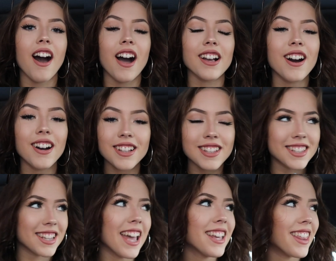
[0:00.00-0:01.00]
I can't
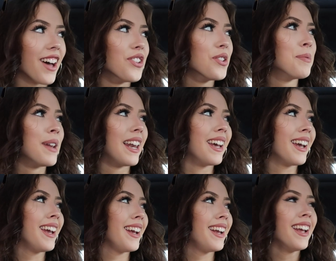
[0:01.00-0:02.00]
say that
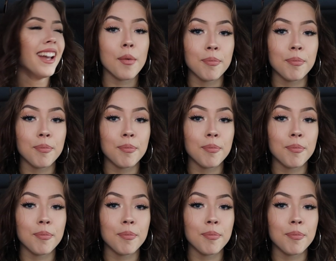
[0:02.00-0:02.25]
normally,